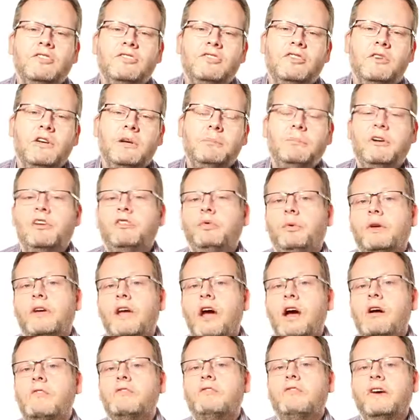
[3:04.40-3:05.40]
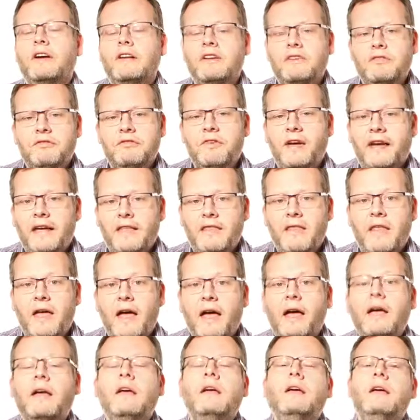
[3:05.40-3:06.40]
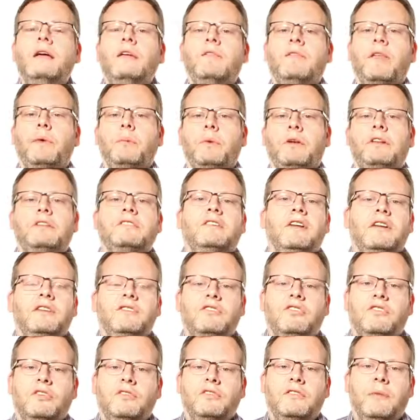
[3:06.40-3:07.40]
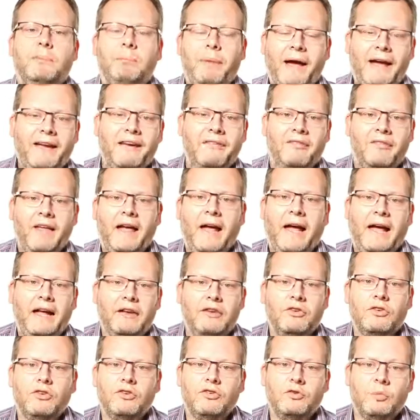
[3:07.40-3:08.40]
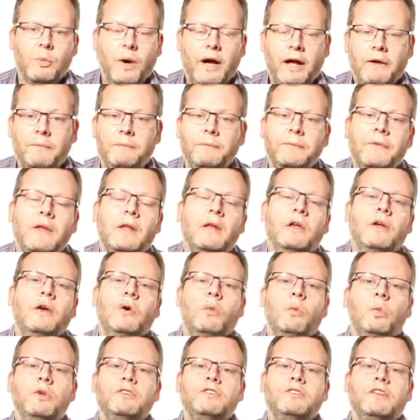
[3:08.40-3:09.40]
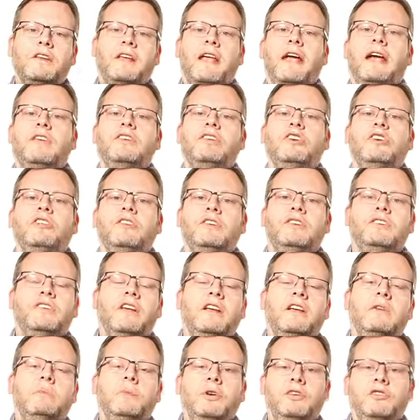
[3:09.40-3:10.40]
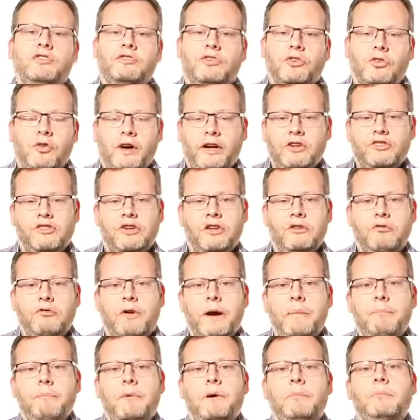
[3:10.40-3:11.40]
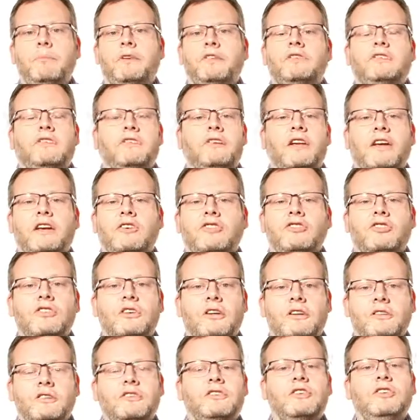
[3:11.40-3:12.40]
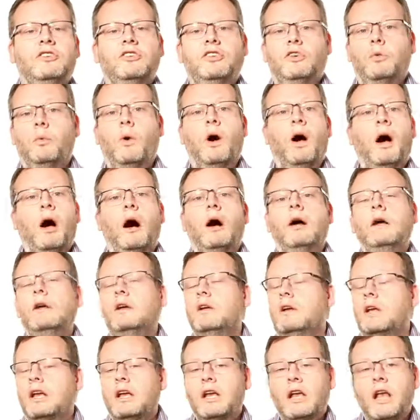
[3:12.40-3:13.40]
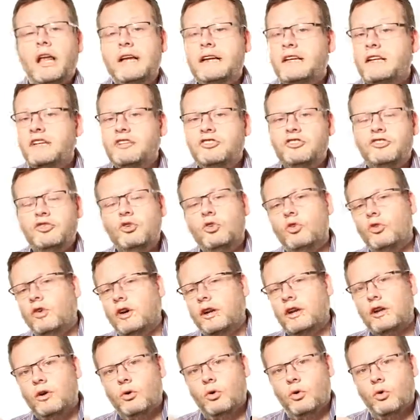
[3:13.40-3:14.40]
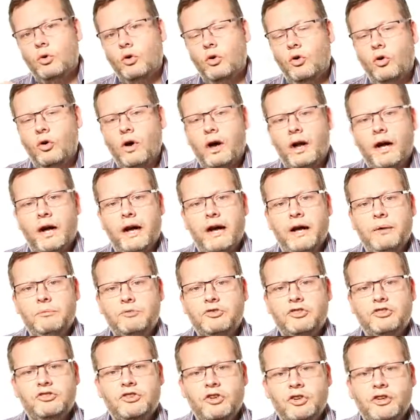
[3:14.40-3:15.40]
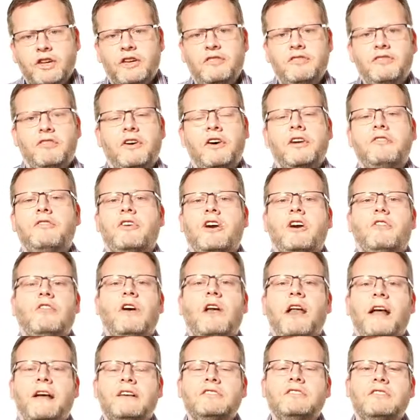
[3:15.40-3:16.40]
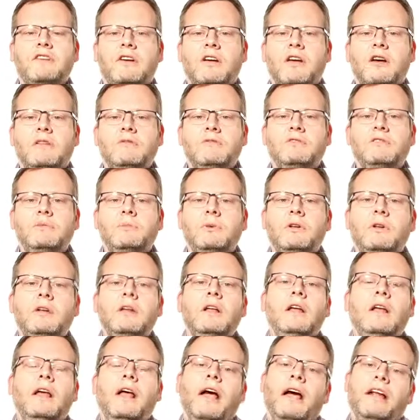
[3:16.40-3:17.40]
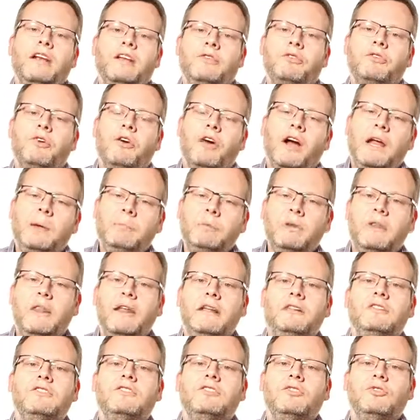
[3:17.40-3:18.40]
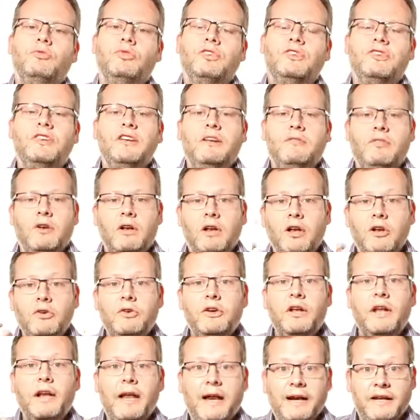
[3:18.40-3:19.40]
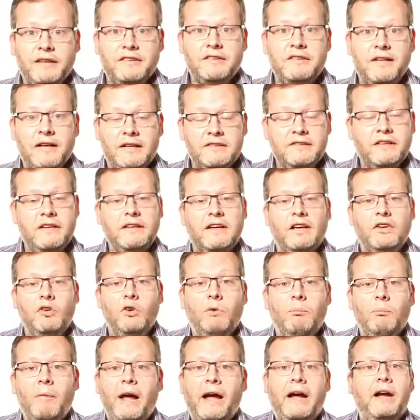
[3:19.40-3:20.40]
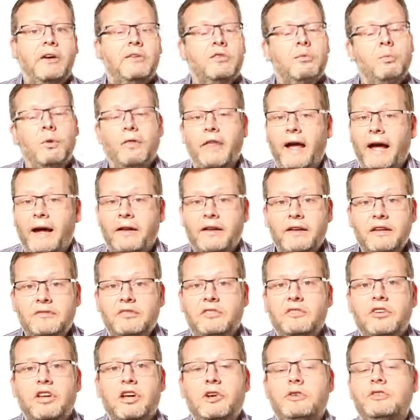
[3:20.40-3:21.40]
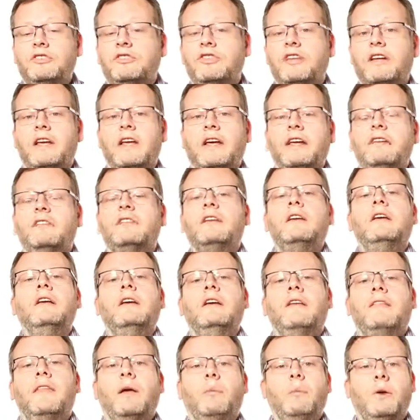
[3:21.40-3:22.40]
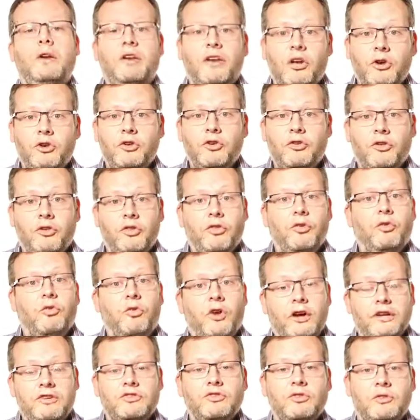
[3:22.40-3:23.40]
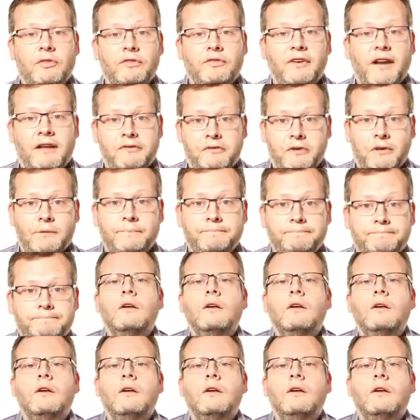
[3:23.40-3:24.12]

to do it, but if we can't find a vein there, then we can tend to use the back of the hand as well. Once the cannula is in, we just gradually ramp up the sedation until you are lightly snoring or just looking very, very relaxed and comfortable. And if you're able then to receive a local anesthetic in your mouth without even noticing it, then we know you're at the right sort of level.